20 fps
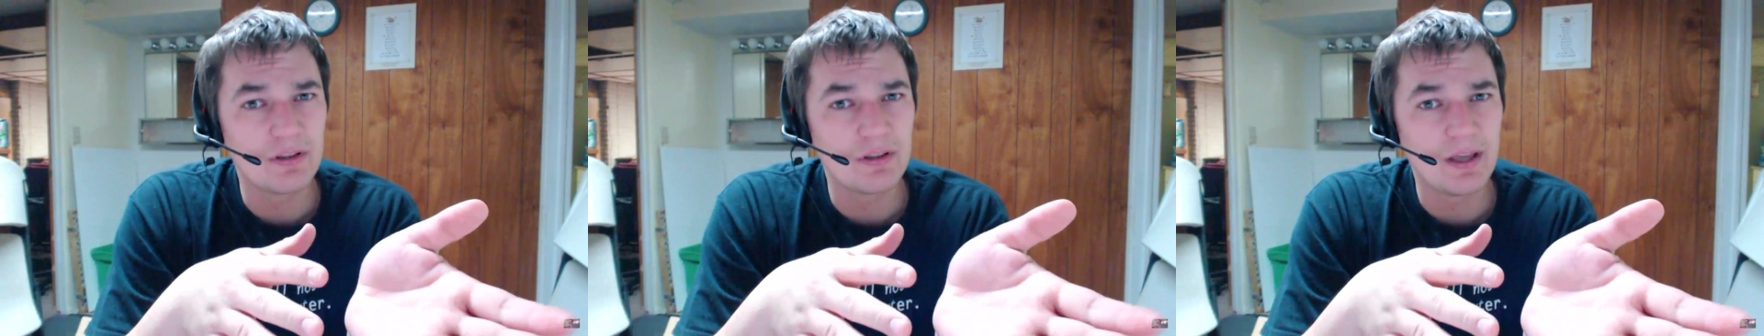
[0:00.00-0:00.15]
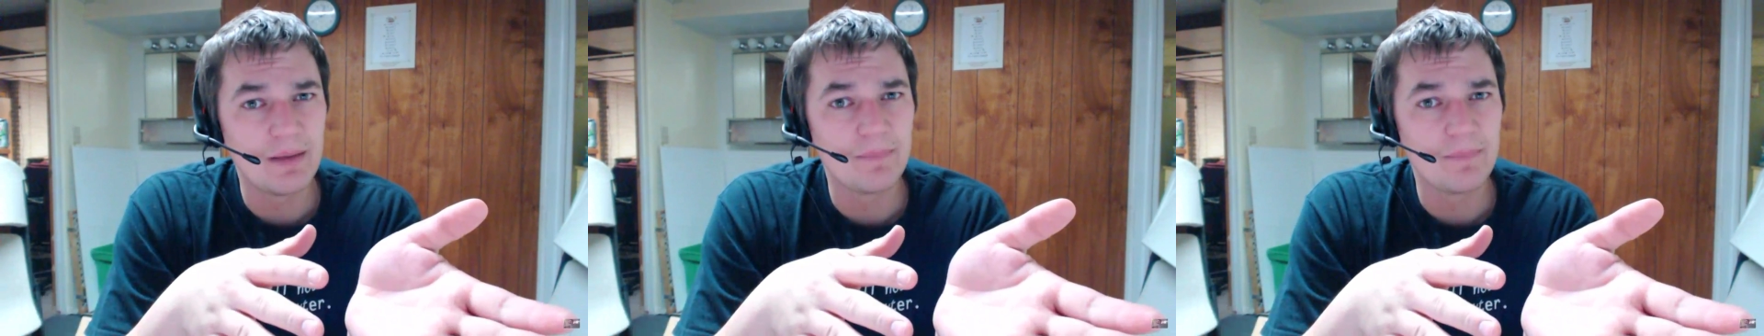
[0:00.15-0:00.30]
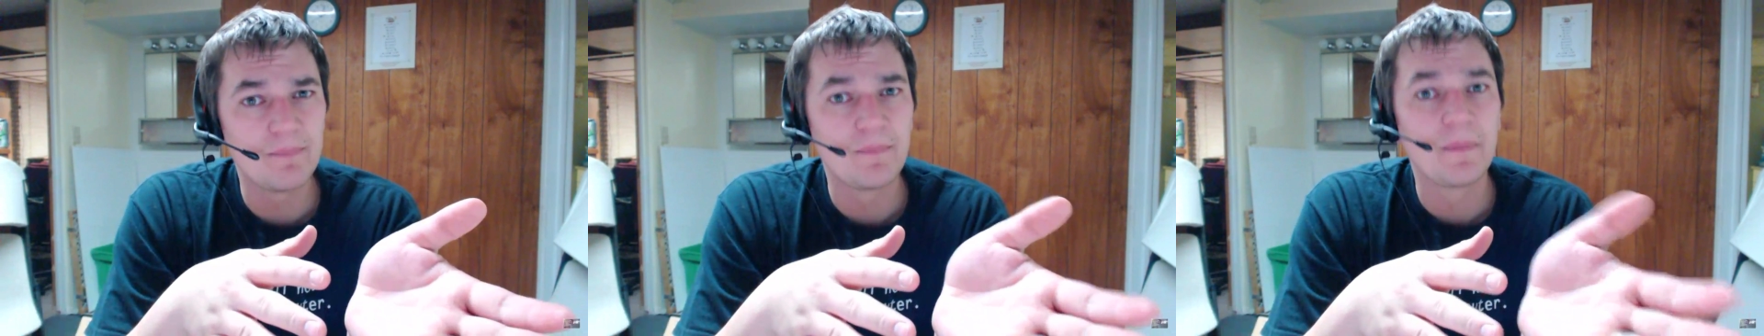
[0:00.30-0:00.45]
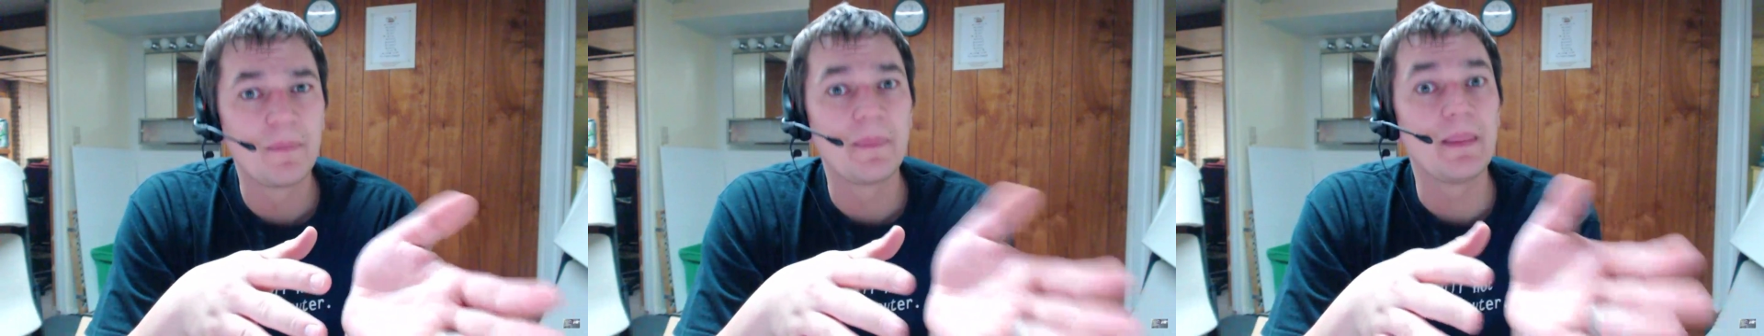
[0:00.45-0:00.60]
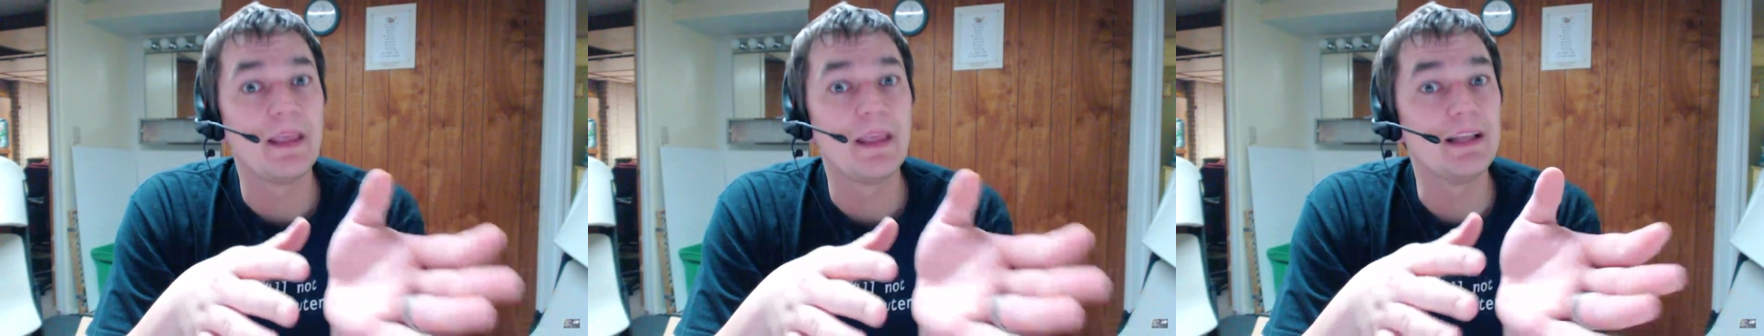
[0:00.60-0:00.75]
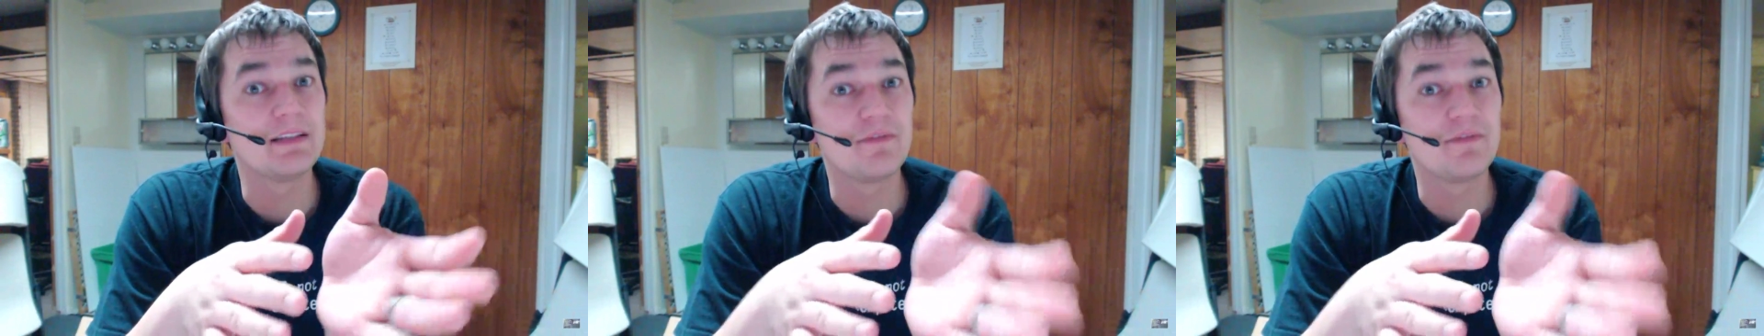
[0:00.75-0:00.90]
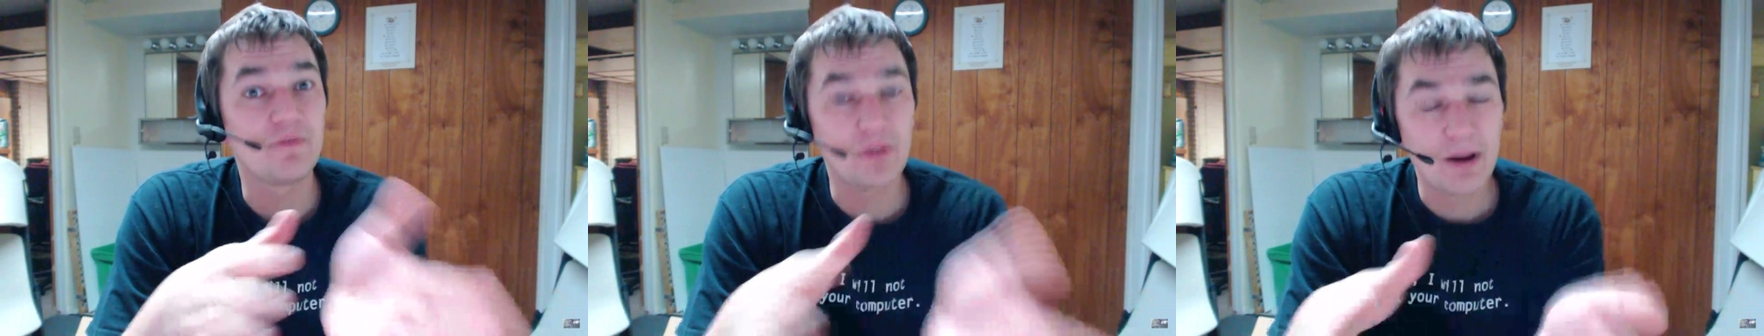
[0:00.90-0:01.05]
to them, it's
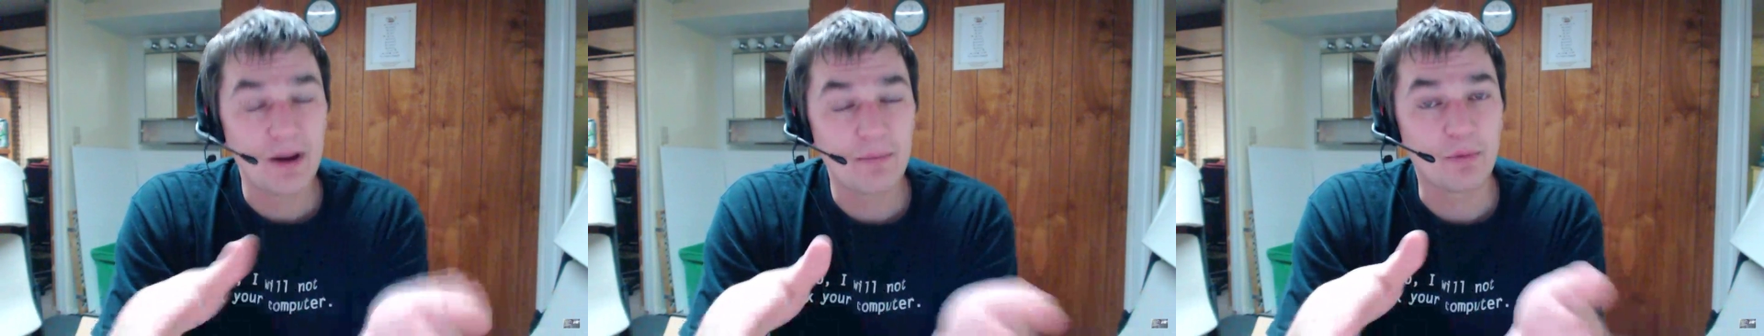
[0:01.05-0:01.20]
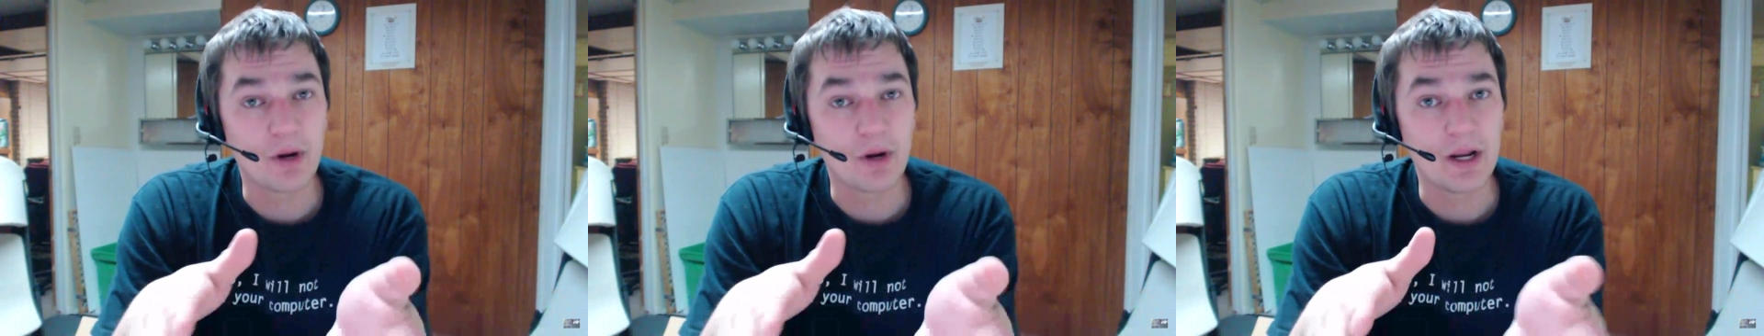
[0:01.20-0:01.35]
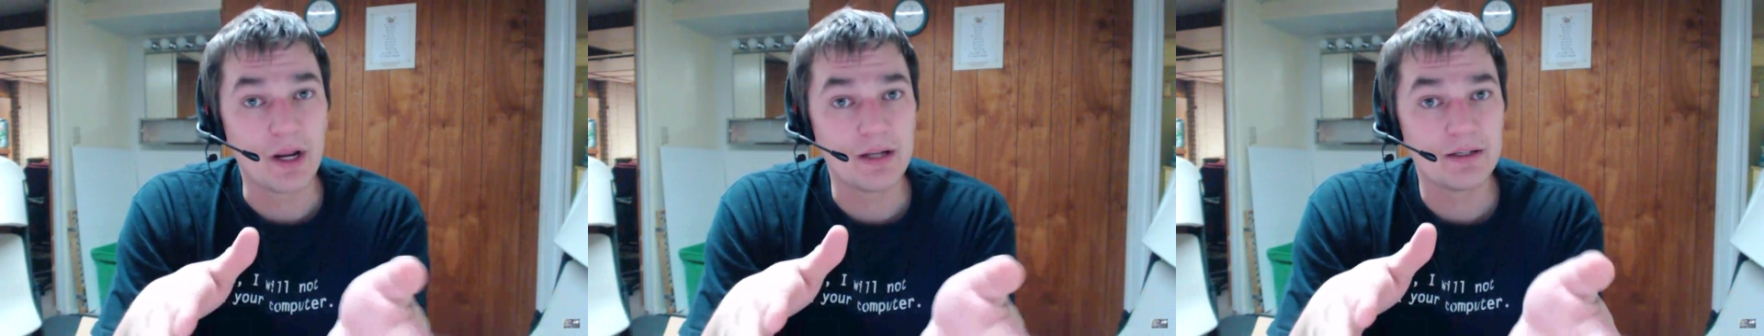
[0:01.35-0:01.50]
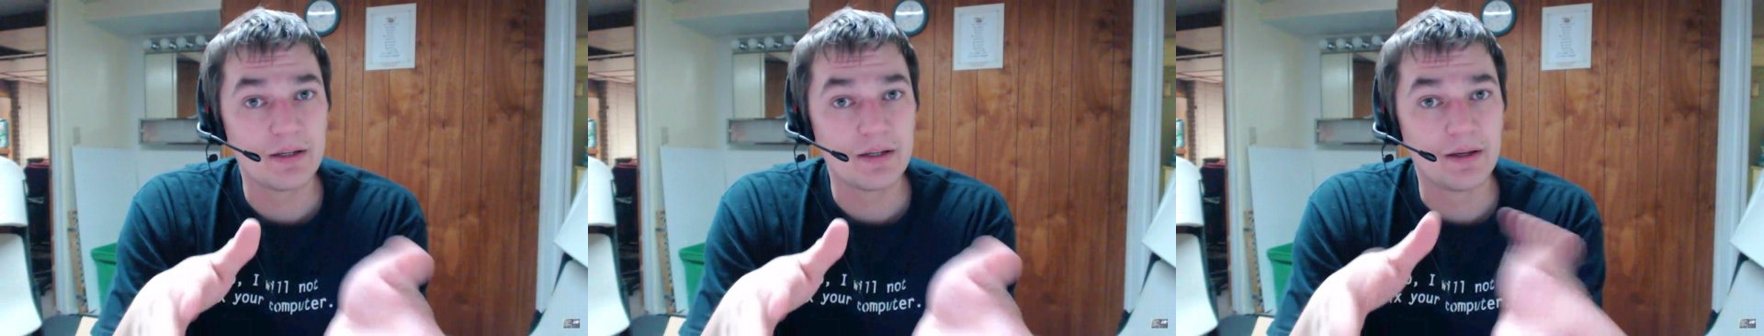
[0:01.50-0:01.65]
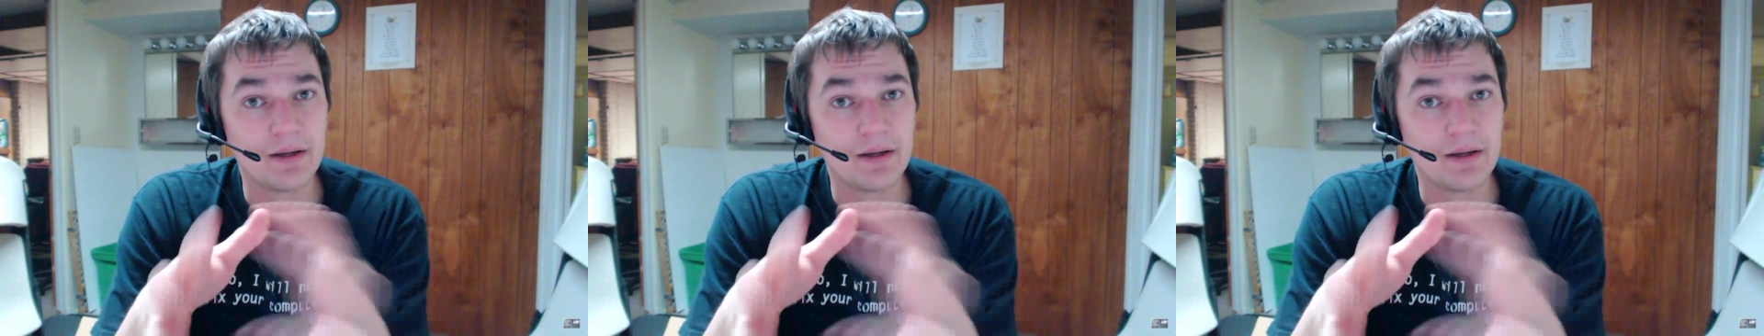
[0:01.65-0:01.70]
frame rate.